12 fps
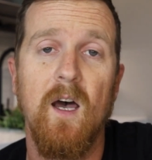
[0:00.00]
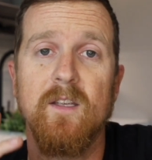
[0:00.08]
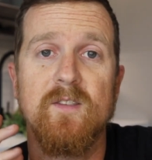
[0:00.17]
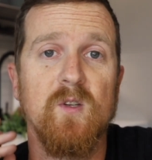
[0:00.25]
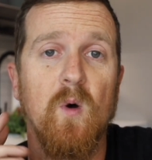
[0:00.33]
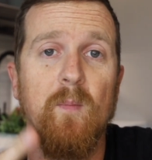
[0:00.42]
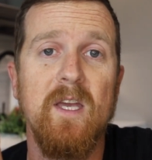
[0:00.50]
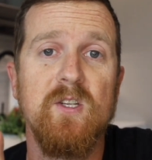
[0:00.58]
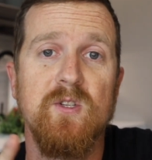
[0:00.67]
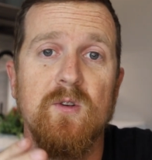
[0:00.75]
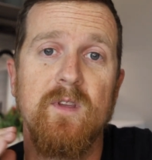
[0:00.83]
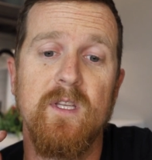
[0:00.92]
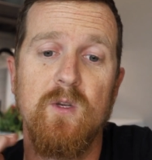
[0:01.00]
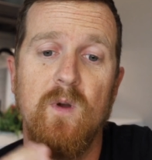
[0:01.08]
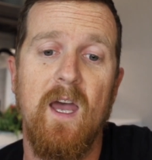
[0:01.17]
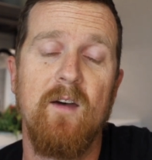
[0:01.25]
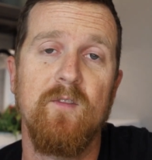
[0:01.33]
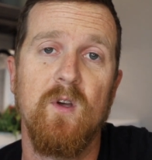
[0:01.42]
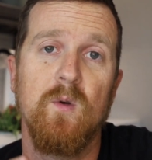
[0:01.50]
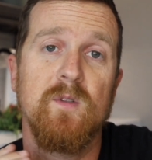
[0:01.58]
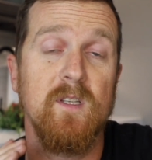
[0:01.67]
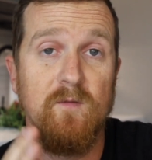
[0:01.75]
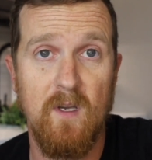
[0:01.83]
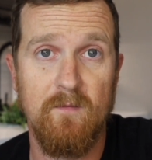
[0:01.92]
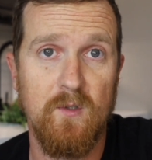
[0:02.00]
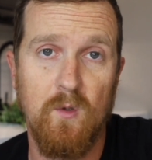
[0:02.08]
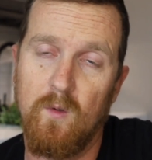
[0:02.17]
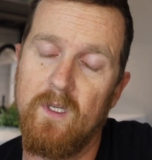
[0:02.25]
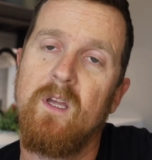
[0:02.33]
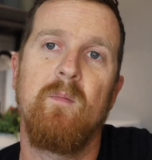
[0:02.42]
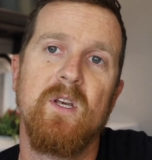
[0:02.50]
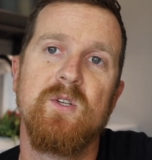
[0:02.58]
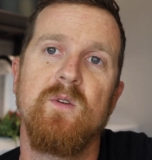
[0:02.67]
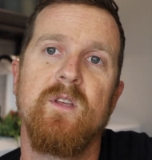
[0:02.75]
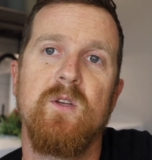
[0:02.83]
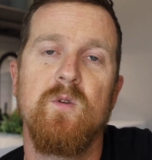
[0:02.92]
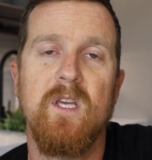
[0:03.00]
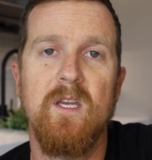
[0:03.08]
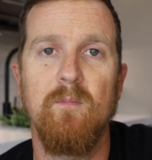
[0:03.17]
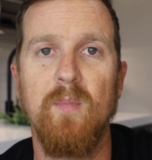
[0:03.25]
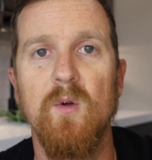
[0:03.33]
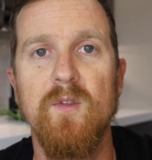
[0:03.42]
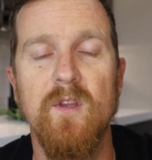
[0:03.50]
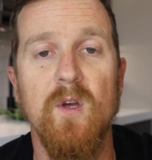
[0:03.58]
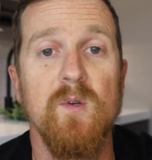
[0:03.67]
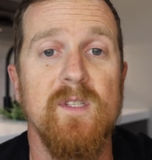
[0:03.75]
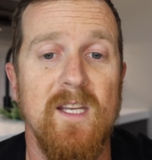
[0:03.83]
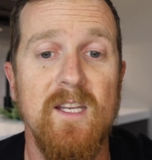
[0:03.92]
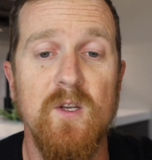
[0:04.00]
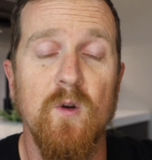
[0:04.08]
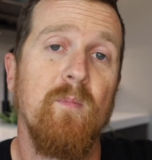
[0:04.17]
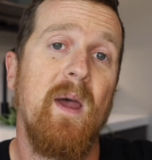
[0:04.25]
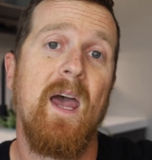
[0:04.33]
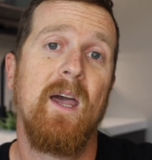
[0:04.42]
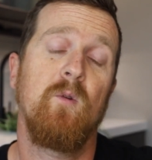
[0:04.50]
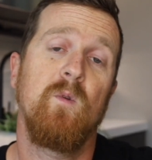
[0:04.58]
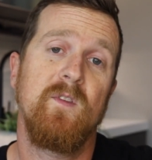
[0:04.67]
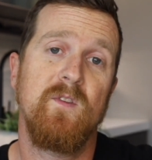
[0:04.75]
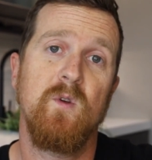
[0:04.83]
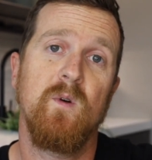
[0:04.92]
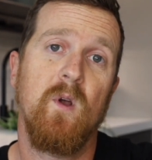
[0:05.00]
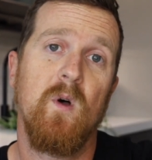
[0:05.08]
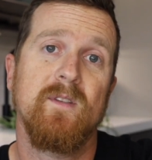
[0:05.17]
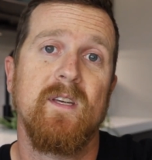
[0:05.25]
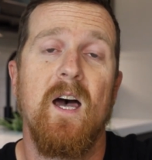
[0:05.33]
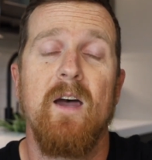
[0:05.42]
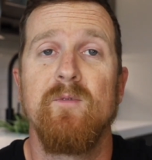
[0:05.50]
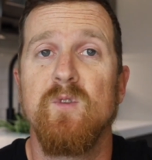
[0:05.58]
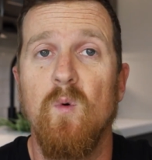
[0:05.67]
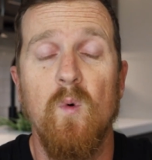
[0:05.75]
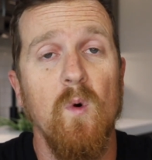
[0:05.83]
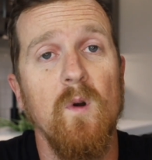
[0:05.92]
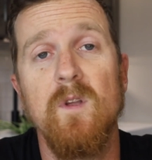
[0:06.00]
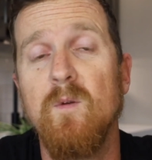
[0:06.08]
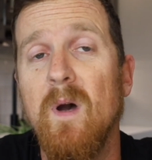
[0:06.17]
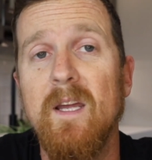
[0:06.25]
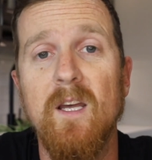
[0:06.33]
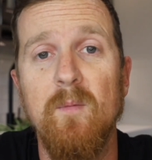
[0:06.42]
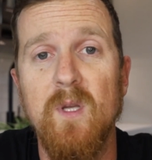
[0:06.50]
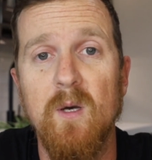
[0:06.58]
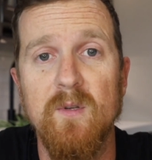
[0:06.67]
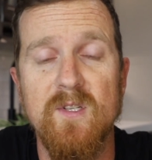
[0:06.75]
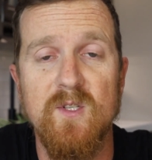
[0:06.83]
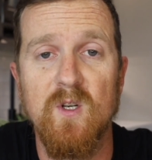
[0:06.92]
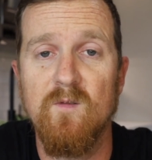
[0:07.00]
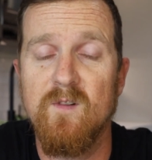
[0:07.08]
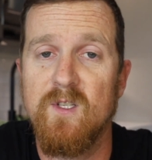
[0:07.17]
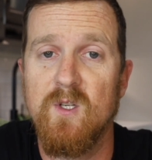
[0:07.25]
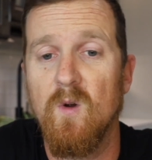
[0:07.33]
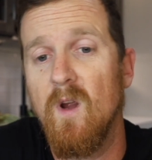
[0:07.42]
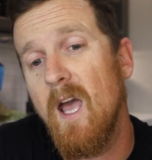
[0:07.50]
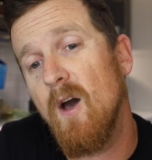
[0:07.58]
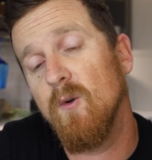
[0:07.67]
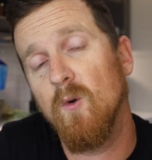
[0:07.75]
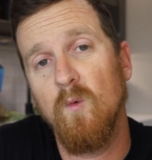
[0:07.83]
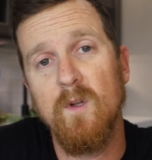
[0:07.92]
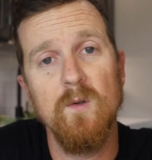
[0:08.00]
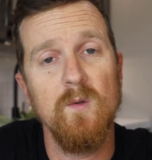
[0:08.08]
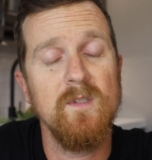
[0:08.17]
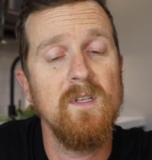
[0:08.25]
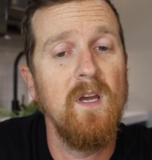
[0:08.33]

So make sure that you have those, if you have a dually, make sure that you keep both of those in your bag with you at all times, or you might not be able to service your outer wheels.